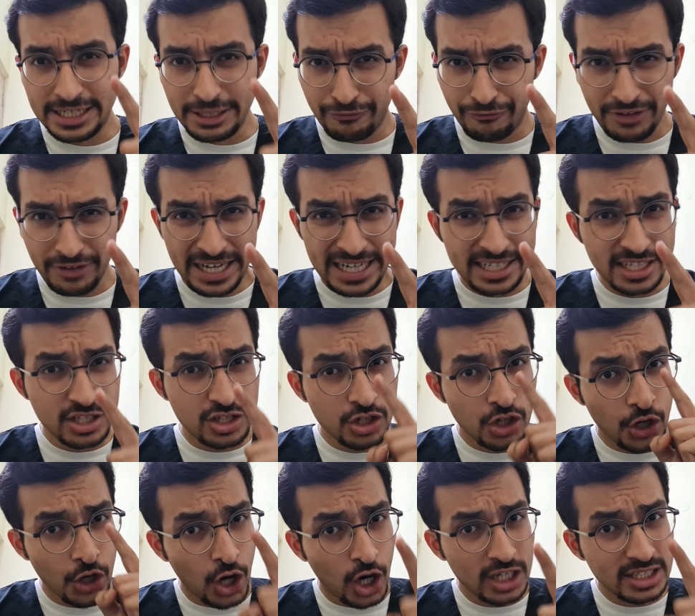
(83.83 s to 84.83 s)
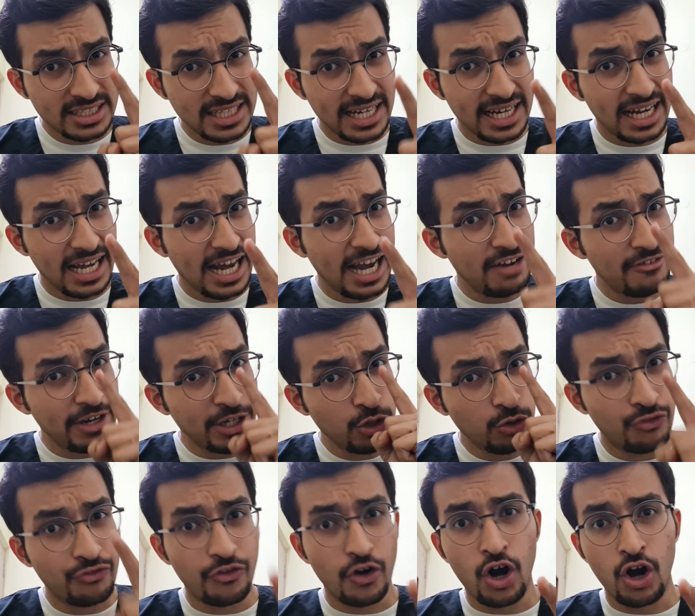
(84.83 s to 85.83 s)
Defeat is not declared when
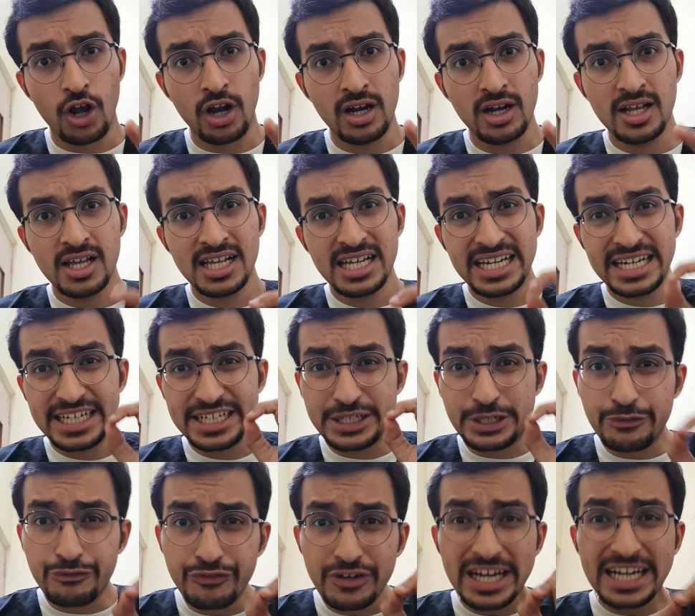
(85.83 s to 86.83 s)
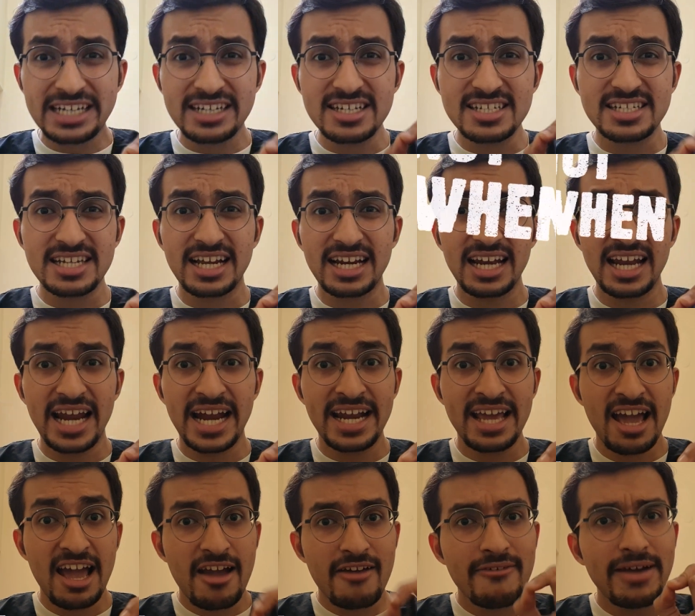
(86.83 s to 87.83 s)
you fall, defeat is
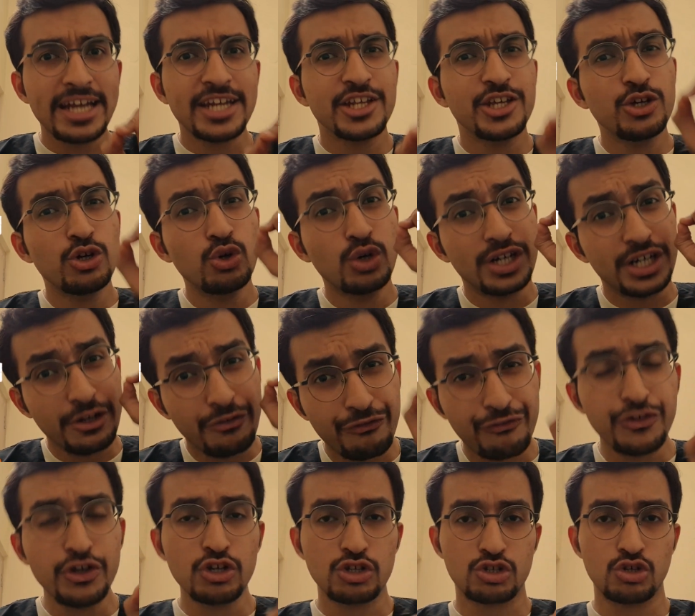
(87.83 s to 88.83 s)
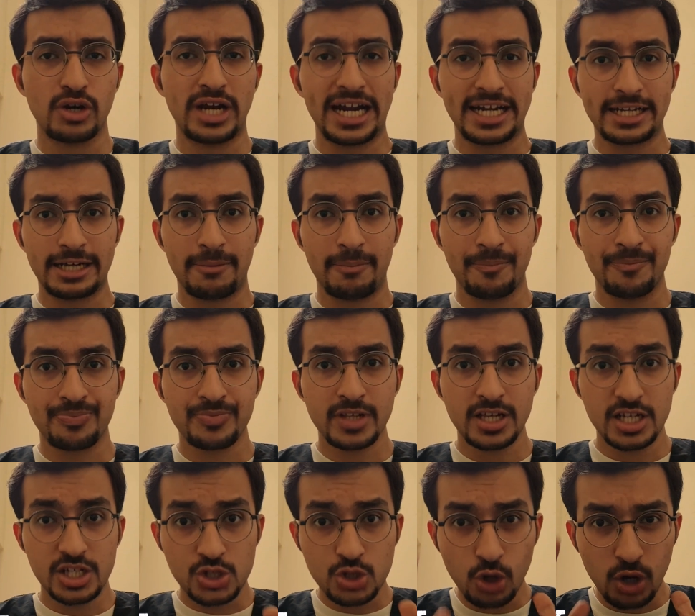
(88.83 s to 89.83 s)
declared when you refuse to get up.
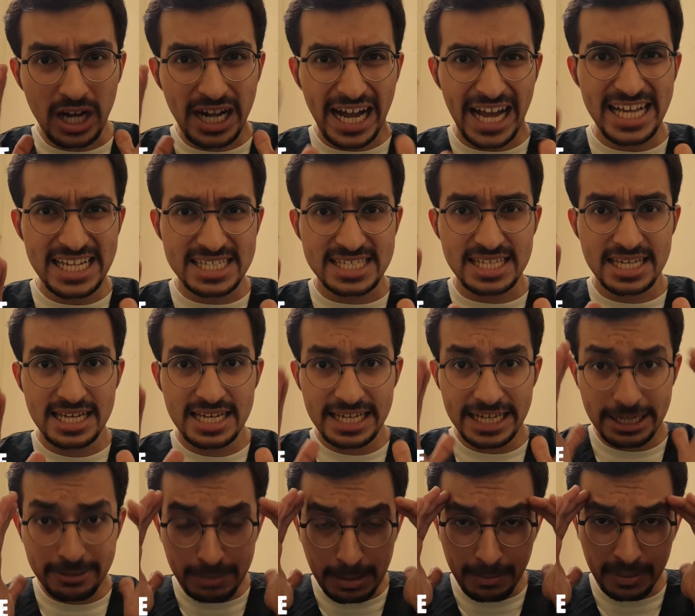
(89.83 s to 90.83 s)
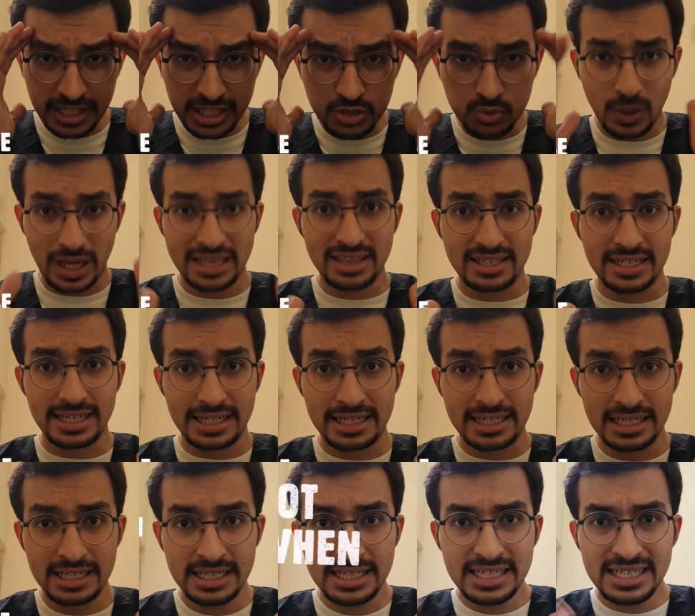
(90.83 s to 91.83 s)
So, guys, remember this one
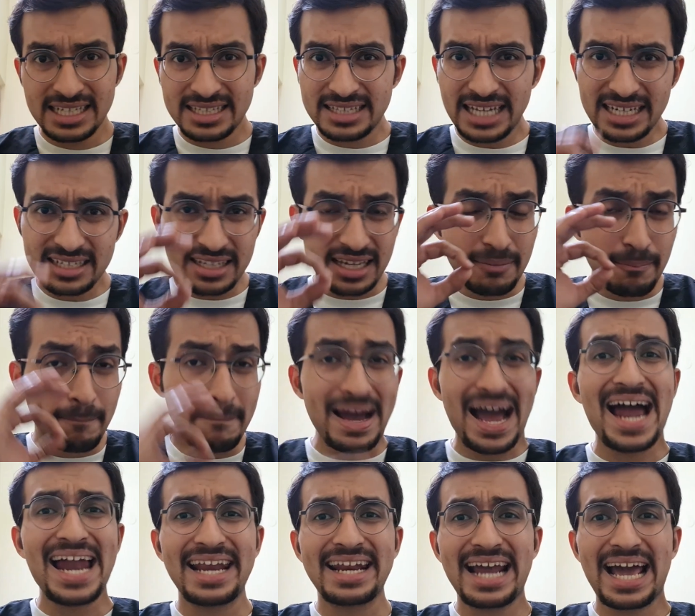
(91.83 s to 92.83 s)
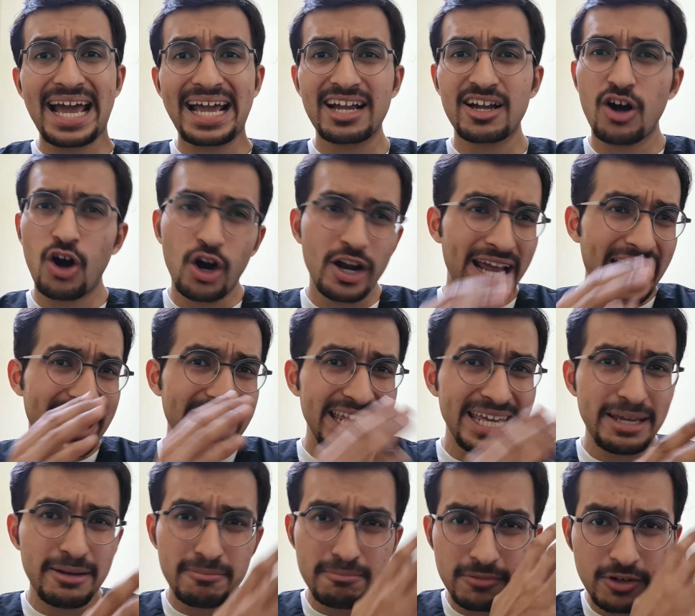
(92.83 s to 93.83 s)
thing that bad rank or
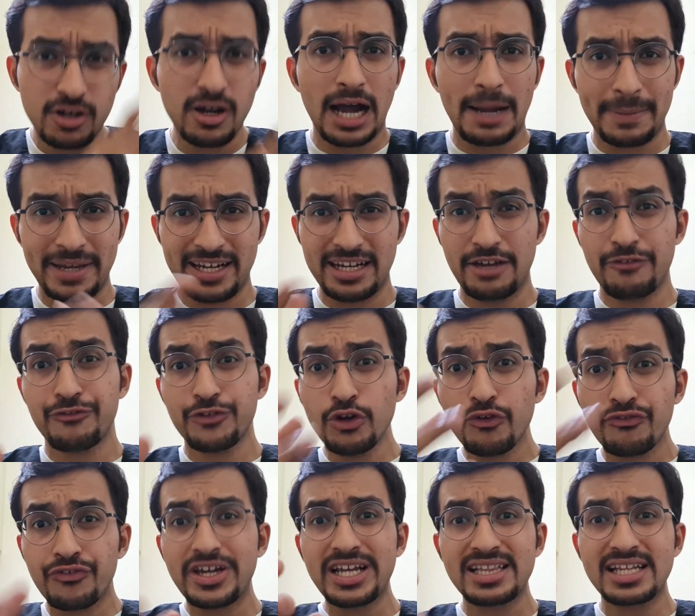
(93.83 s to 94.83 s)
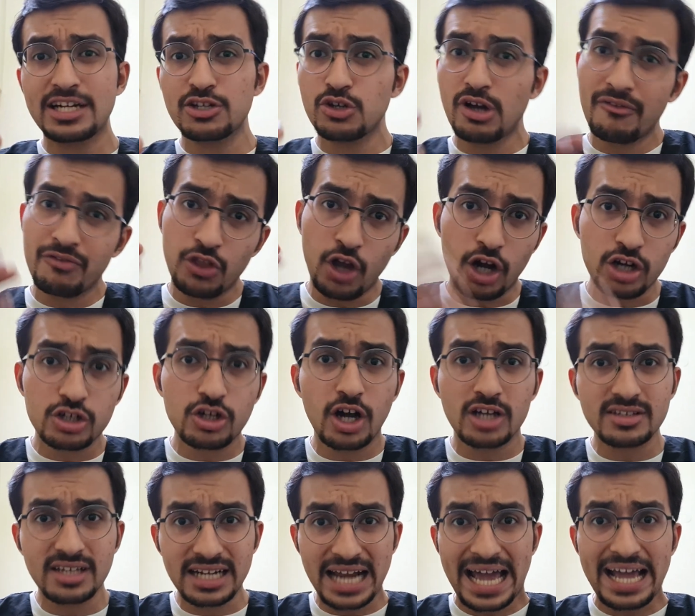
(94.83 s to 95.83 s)
any, I mean, if you feel that you have not
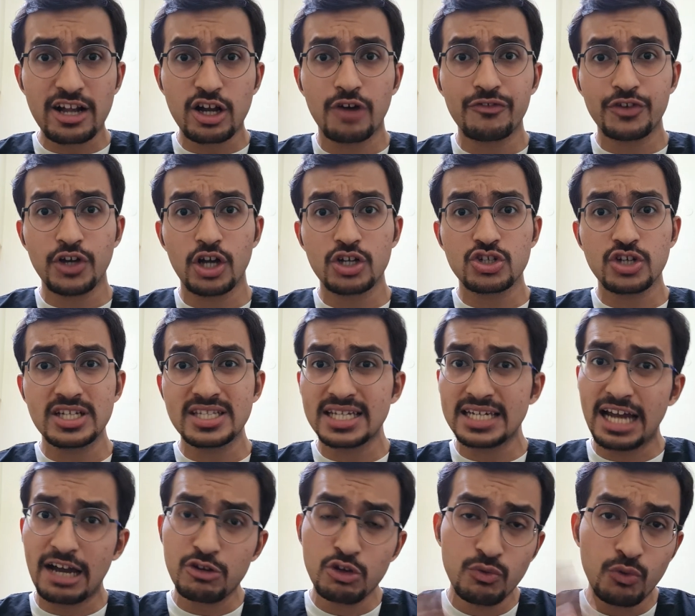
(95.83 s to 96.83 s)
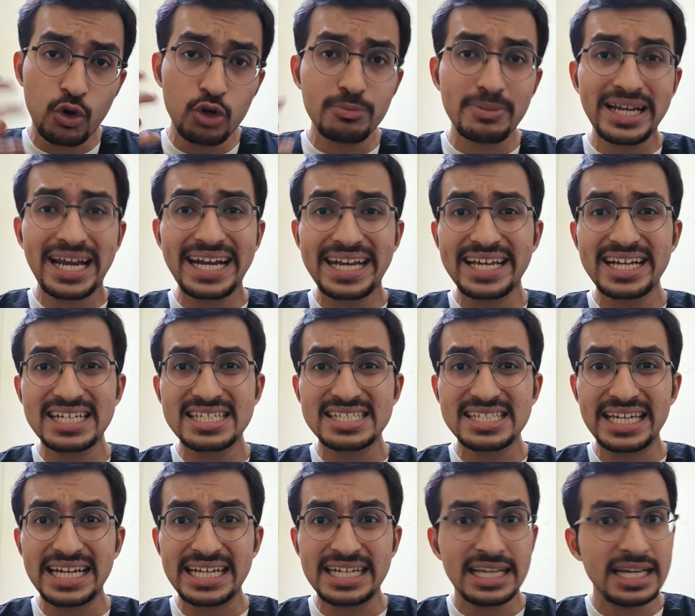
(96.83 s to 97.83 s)
got the rank of your choice and now you won't be getting a
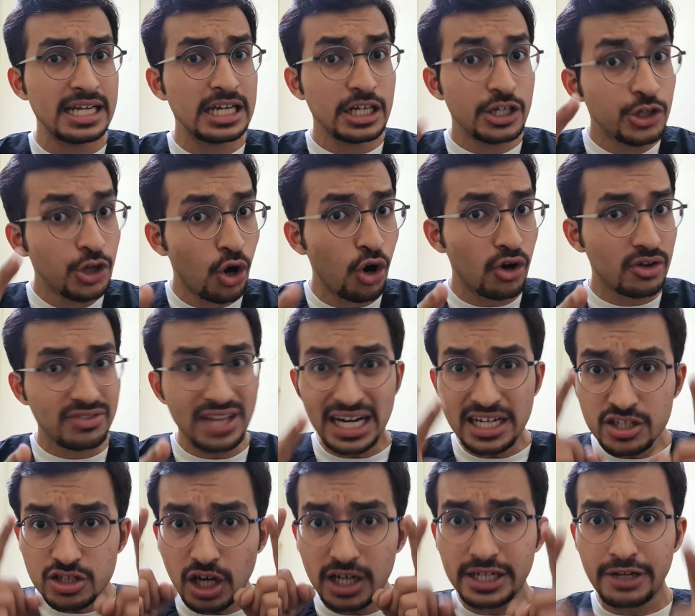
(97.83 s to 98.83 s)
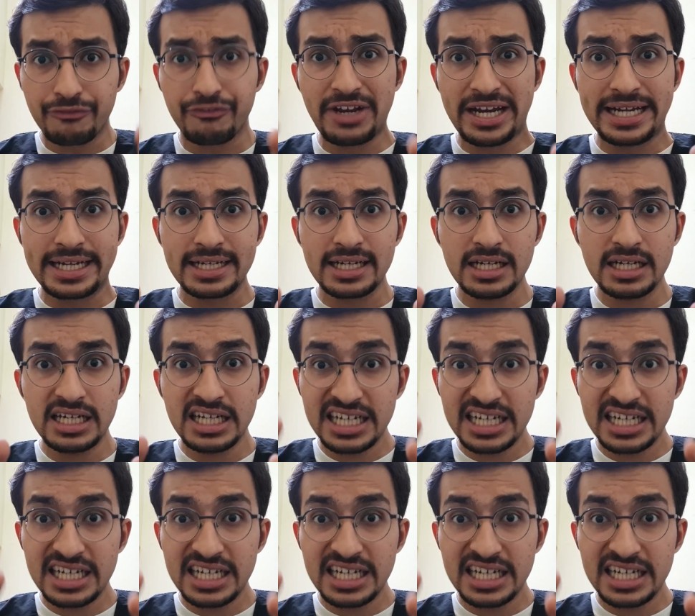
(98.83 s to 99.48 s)
seat, no, that is not defeat.